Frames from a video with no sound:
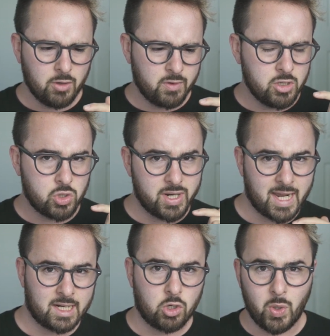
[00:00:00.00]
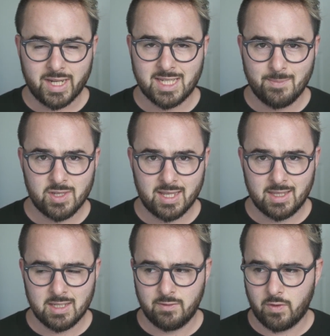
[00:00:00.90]
know if you enjoy kind of quick tips like
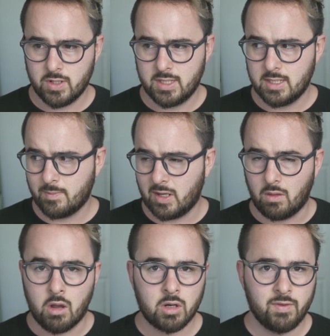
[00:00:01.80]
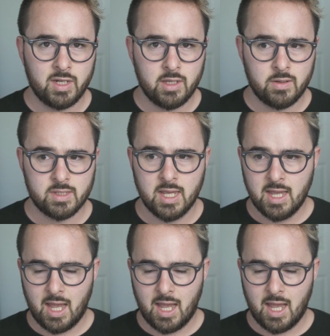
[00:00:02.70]
this versus my longer videos.